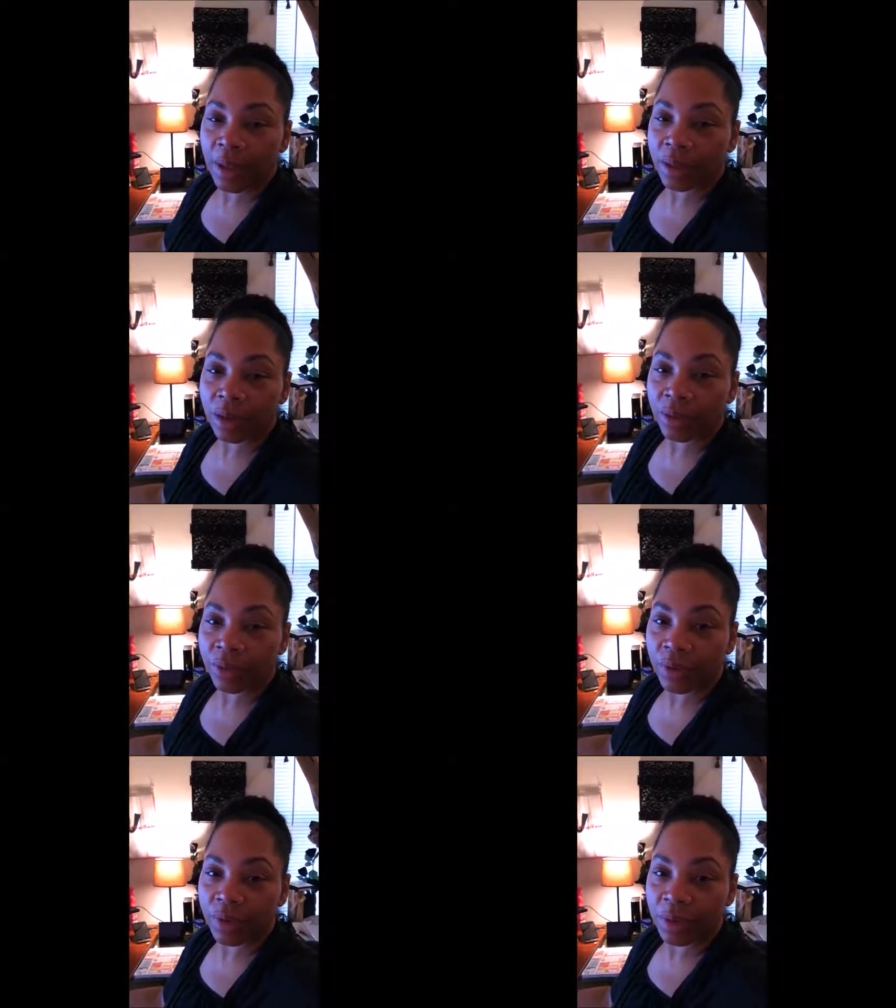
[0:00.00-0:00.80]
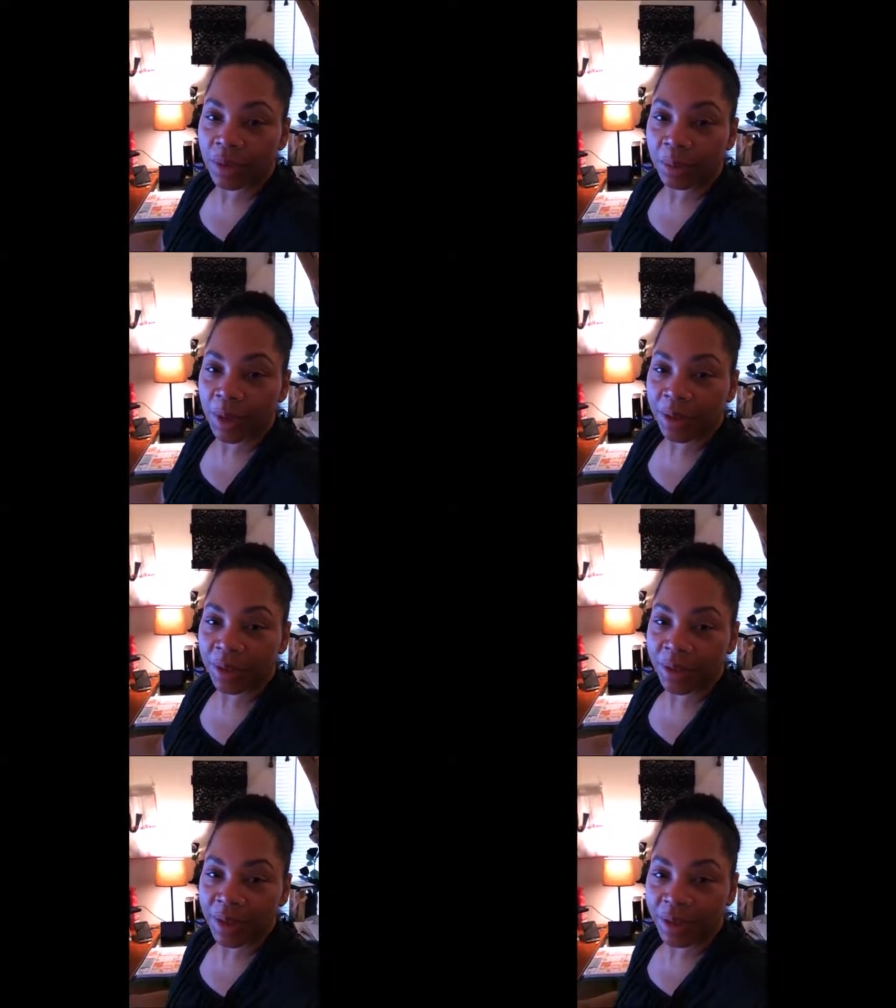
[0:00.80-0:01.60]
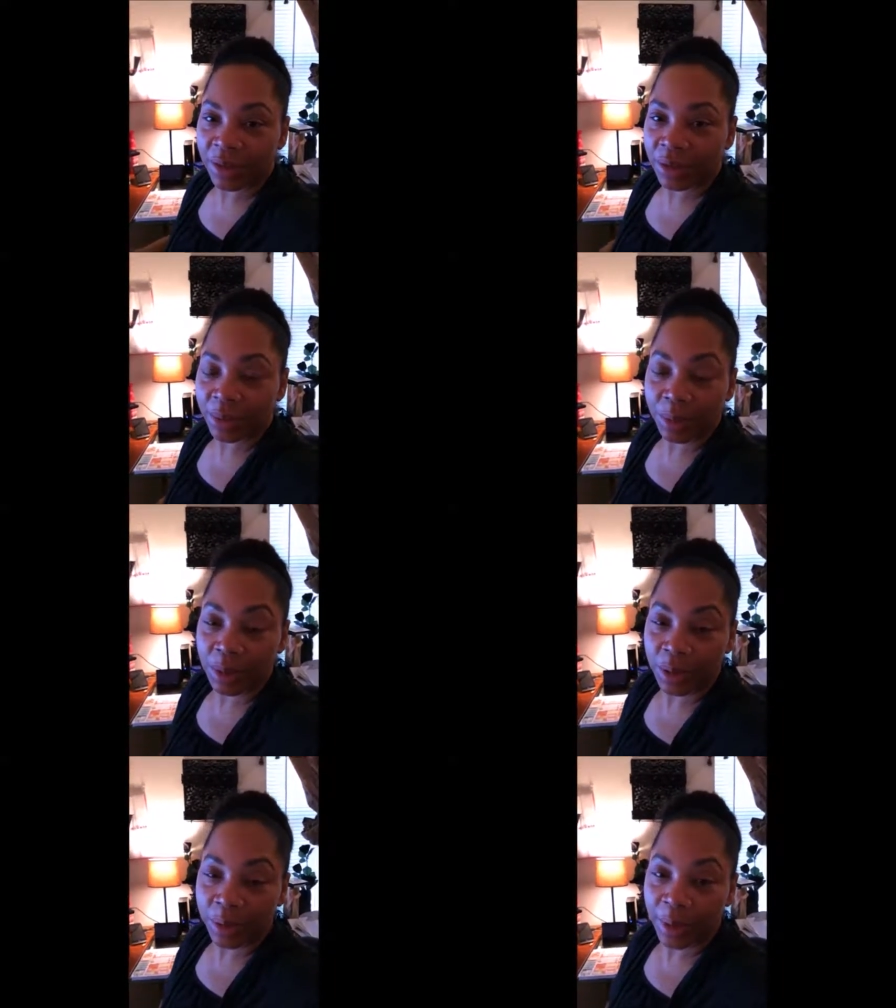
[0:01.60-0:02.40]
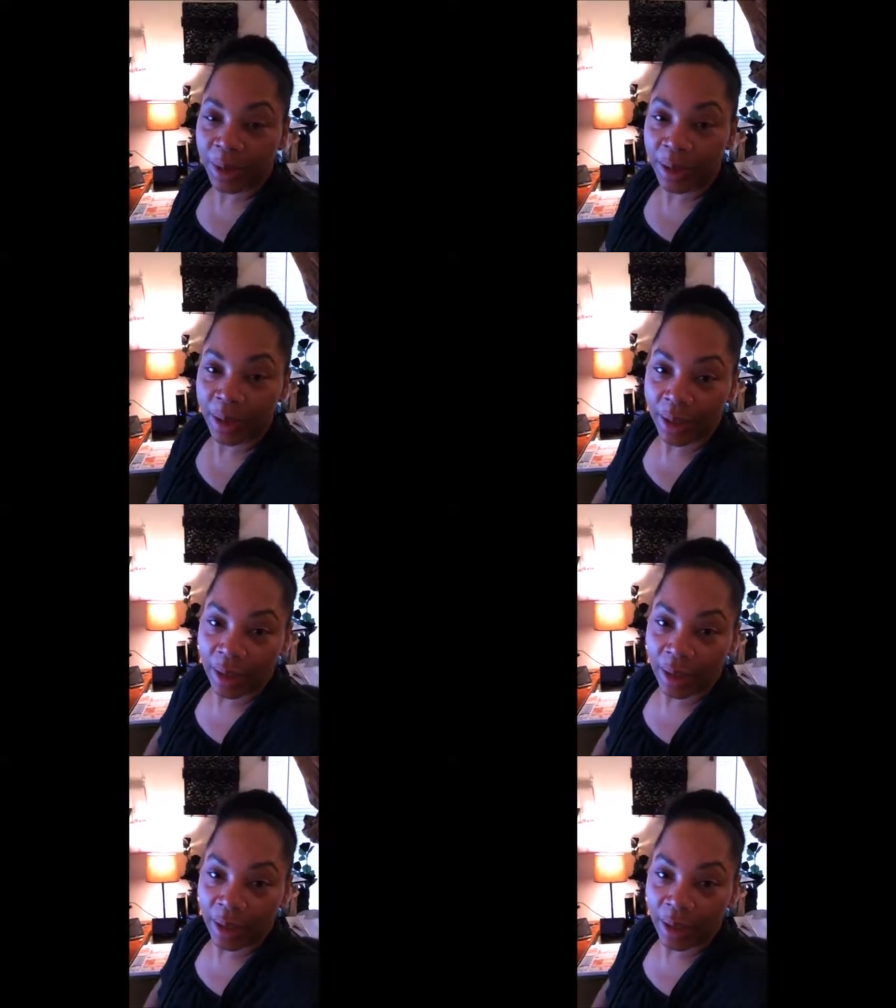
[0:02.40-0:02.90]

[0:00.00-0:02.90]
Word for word: I just don't feel good. I'm not gonna get into it, but anyway.